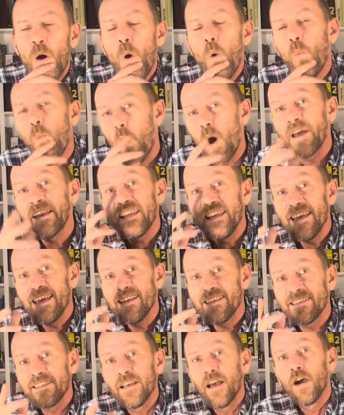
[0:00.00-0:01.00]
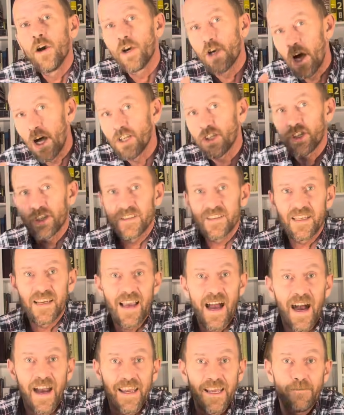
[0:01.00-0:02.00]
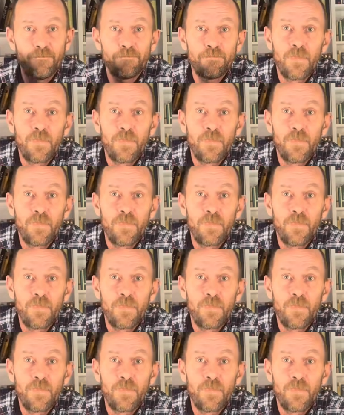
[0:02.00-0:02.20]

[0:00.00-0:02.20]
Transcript: What is conscious AI?